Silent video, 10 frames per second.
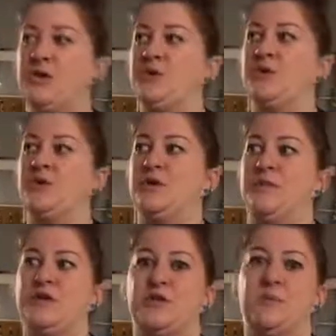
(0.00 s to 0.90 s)
You could
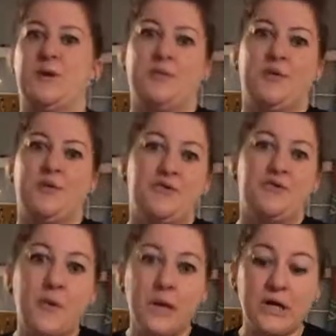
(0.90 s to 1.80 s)
mash them up with a
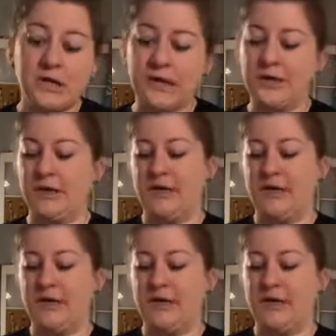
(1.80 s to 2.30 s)
fork.